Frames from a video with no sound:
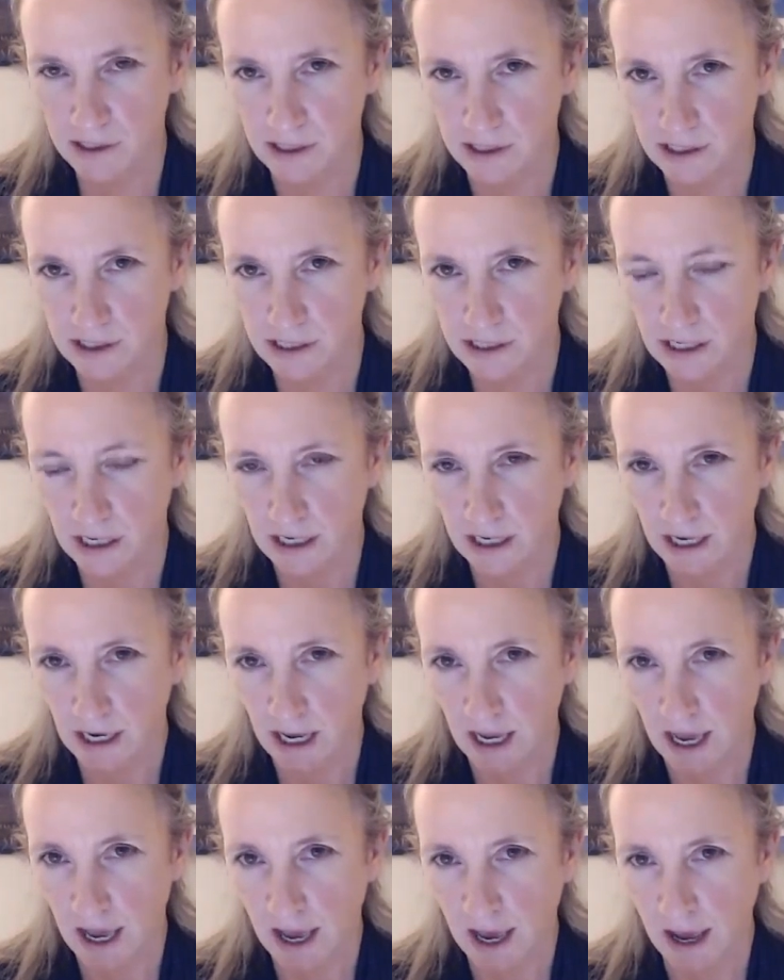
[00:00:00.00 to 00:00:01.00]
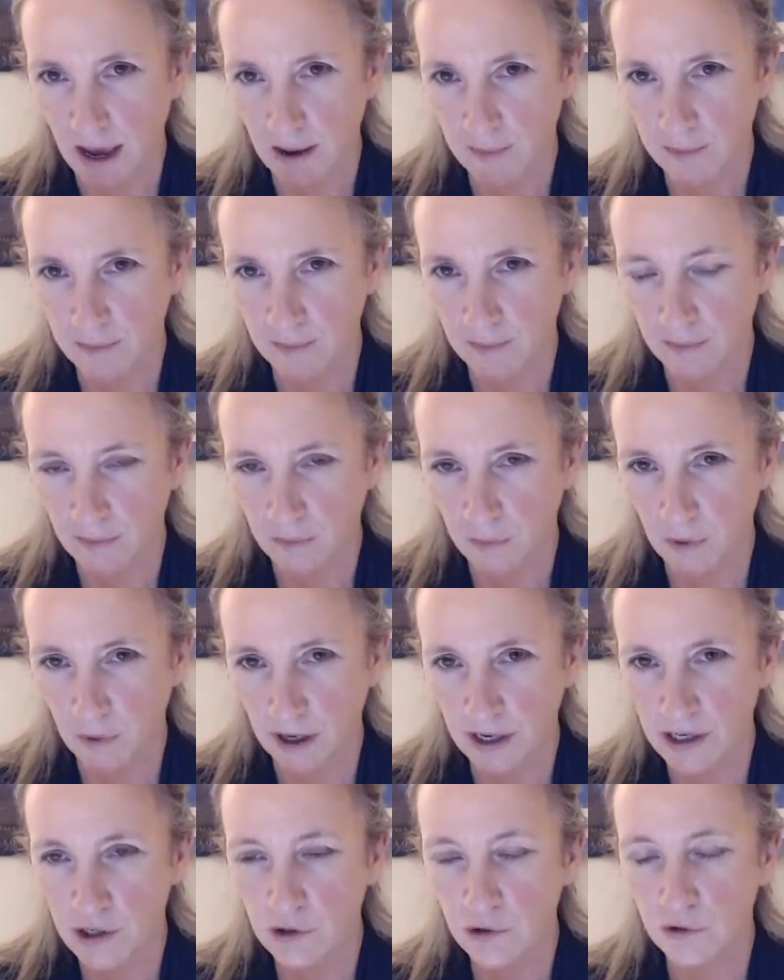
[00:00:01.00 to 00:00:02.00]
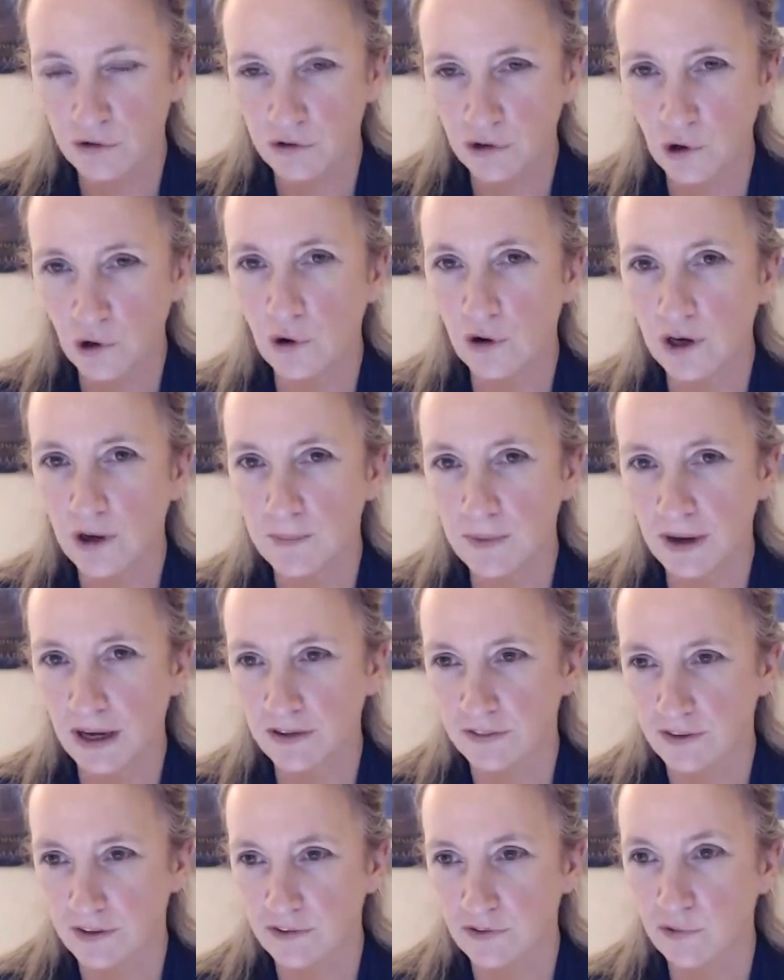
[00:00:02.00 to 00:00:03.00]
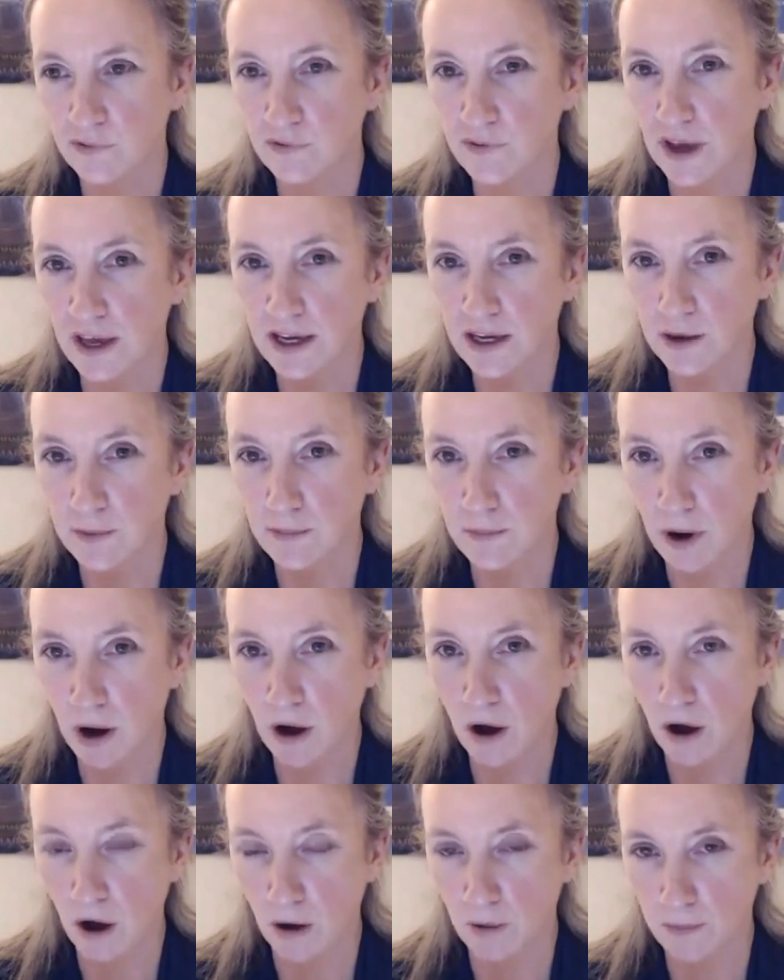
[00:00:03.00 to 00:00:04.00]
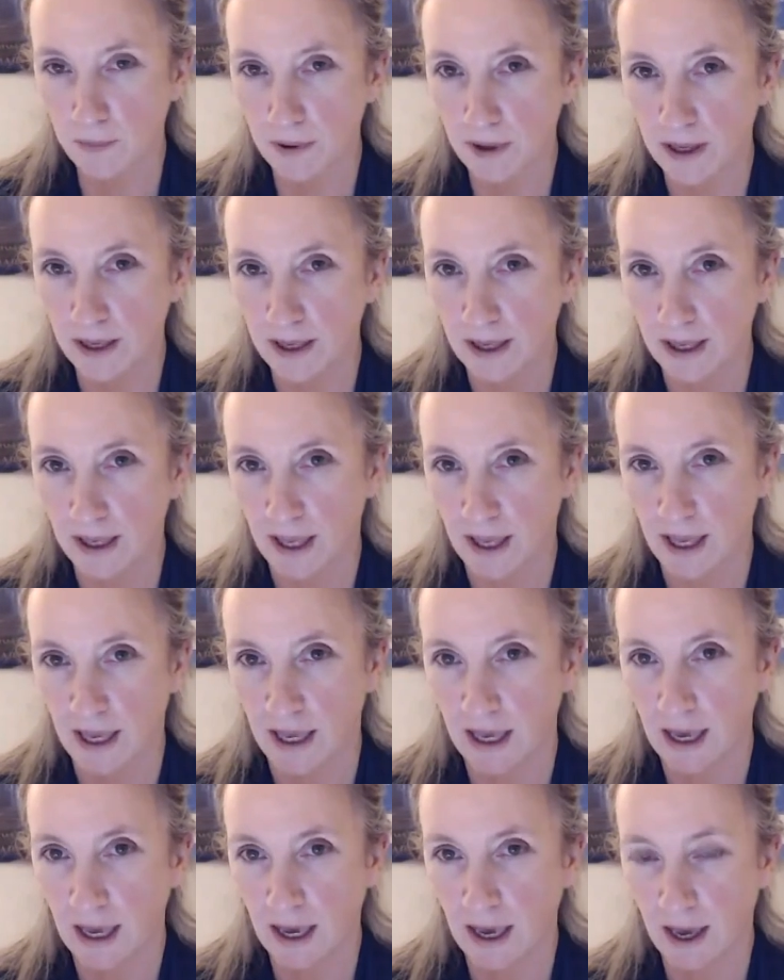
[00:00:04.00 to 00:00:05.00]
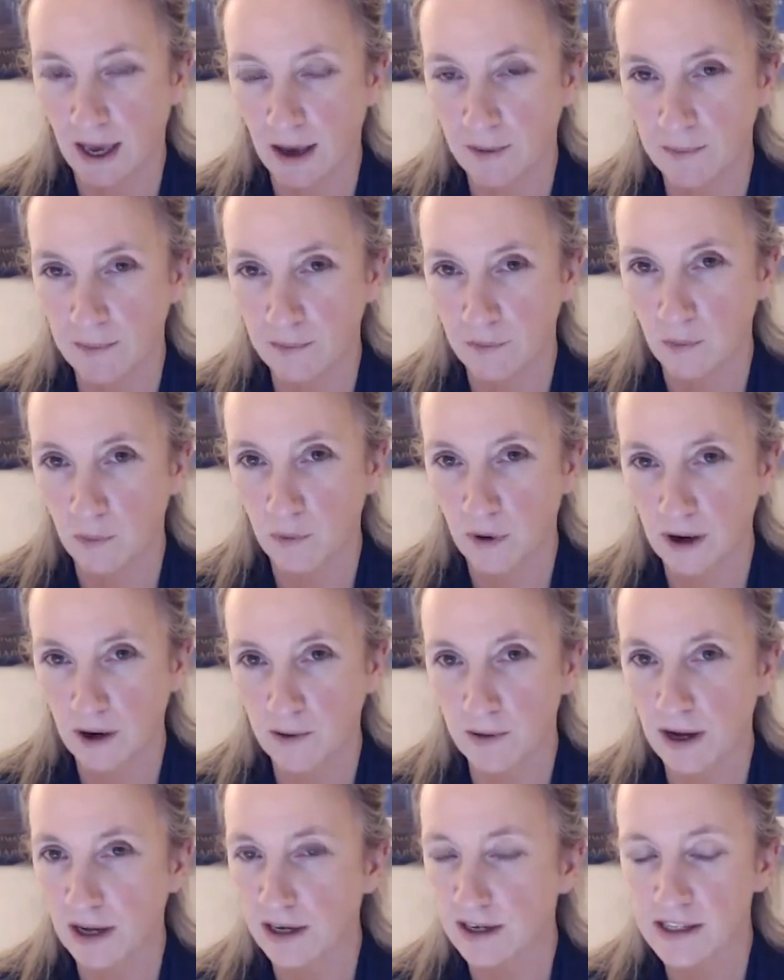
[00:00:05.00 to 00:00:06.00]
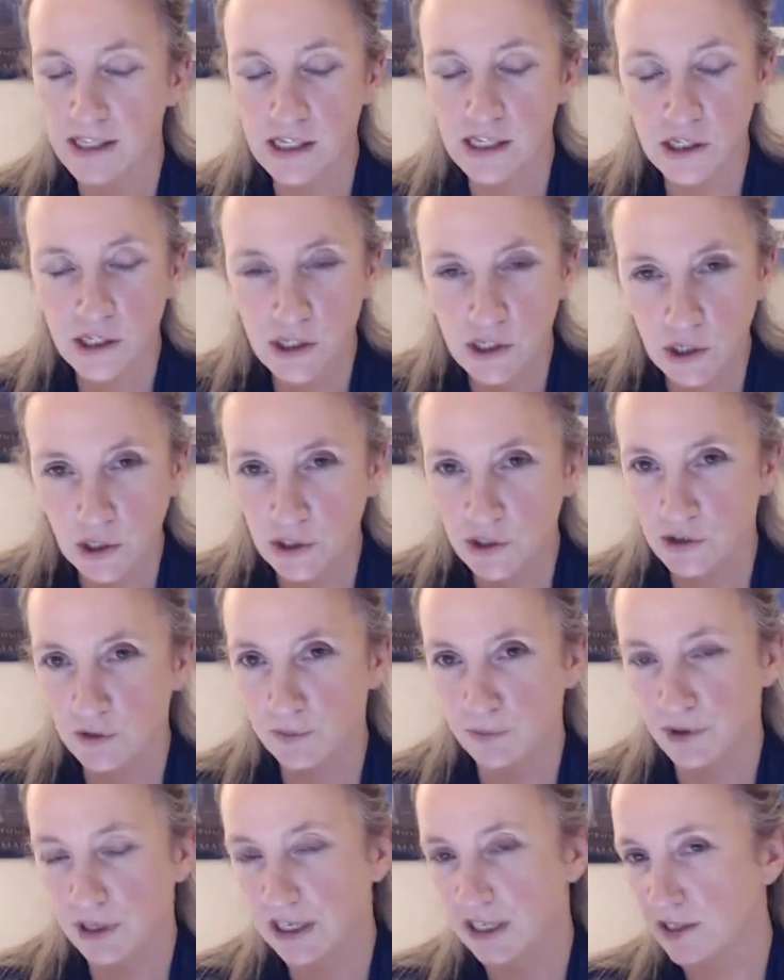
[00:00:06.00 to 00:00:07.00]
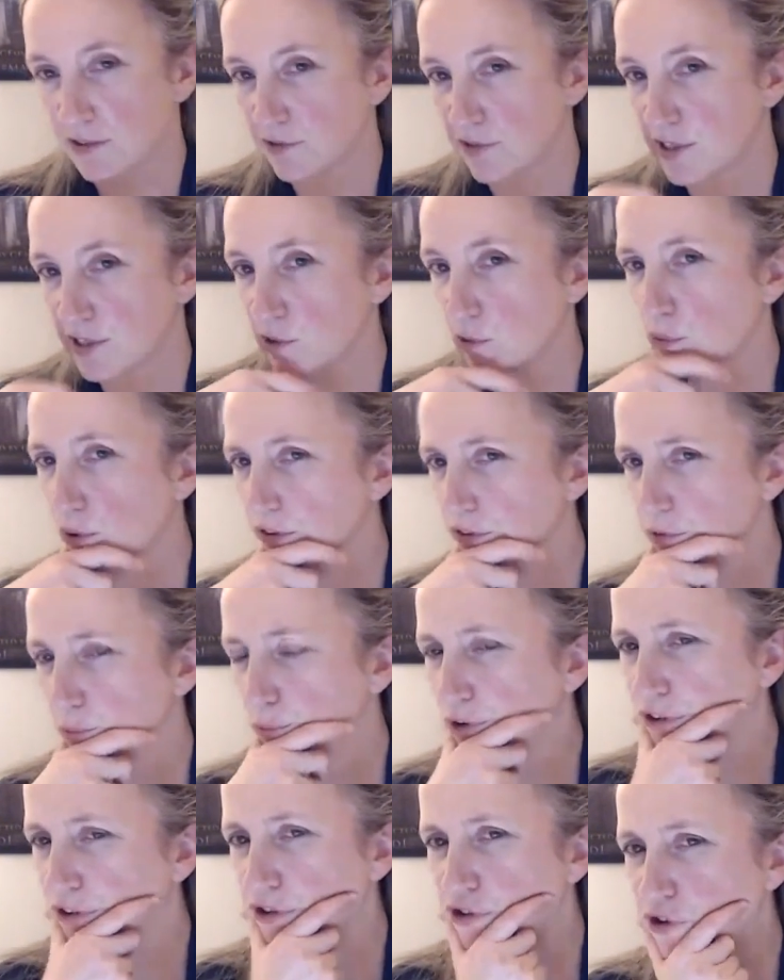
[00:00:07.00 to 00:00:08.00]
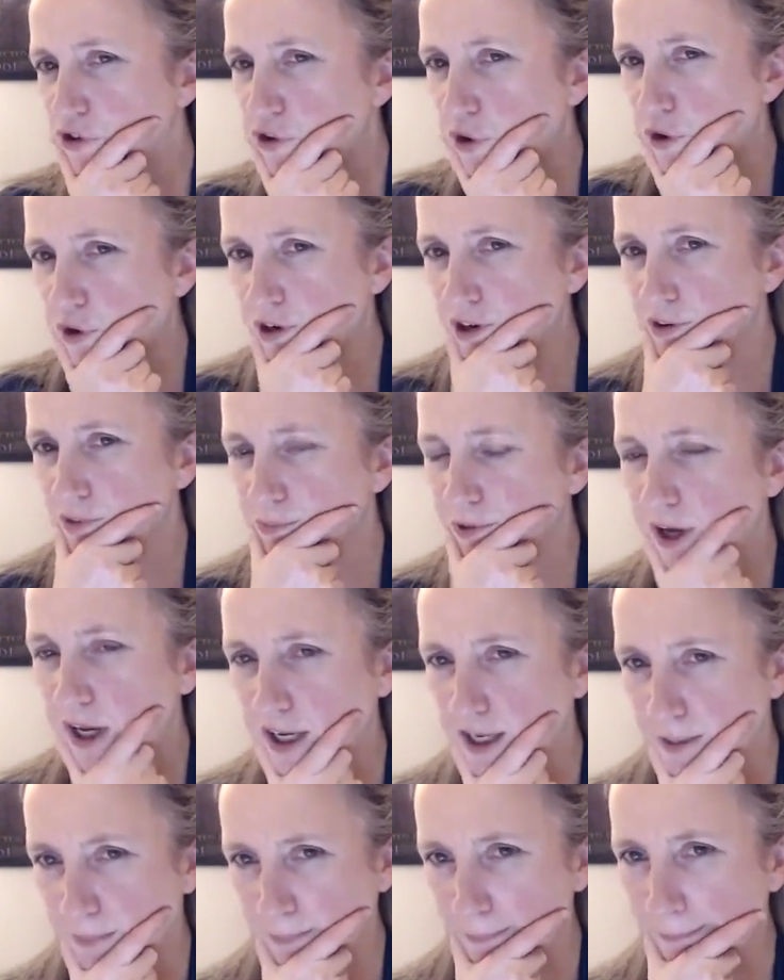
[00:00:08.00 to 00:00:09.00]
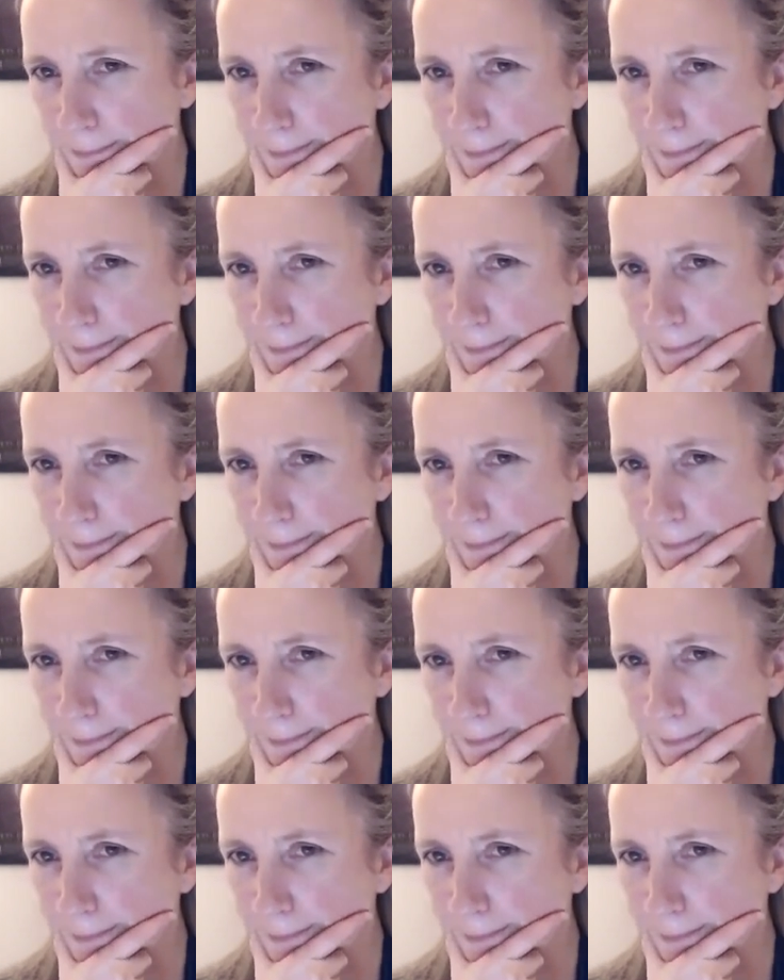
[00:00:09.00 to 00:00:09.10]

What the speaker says: it, where you talk about this fake mob, where, and it's such a brilliant video. What did you call it, Polly?